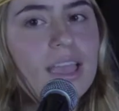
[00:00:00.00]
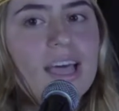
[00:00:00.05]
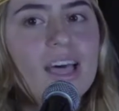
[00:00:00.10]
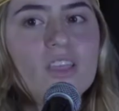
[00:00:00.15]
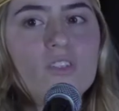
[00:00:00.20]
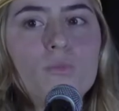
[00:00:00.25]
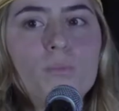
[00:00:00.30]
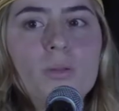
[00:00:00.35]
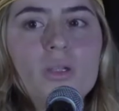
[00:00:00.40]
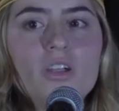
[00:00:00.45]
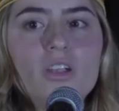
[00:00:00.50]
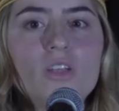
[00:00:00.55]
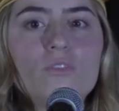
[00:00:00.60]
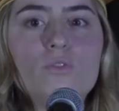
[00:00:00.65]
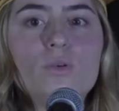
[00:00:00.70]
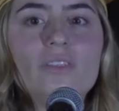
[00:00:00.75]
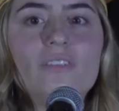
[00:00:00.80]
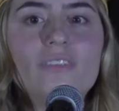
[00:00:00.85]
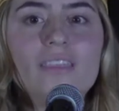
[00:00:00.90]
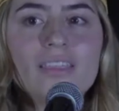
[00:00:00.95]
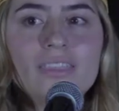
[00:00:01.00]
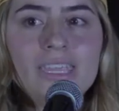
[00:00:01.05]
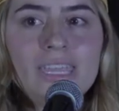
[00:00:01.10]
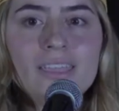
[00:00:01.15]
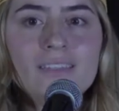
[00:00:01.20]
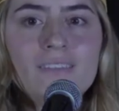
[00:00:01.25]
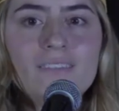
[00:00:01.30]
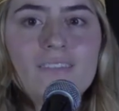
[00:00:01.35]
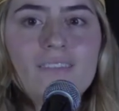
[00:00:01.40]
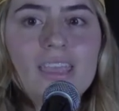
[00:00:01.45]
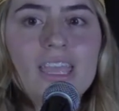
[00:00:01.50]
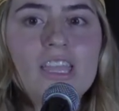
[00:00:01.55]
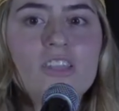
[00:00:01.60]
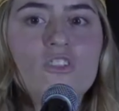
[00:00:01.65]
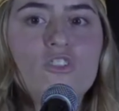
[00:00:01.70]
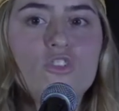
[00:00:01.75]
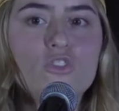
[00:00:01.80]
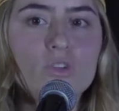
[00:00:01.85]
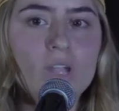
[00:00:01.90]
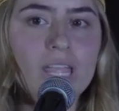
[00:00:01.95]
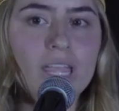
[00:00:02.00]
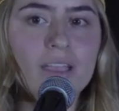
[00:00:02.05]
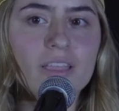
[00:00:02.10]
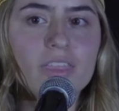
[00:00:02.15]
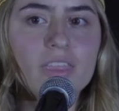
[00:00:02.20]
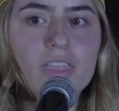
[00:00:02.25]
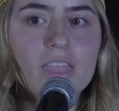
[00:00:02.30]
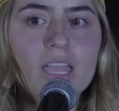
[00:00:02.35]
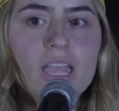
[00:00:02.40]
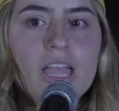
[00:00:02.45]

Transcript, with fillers: a spirit of resilience and strength,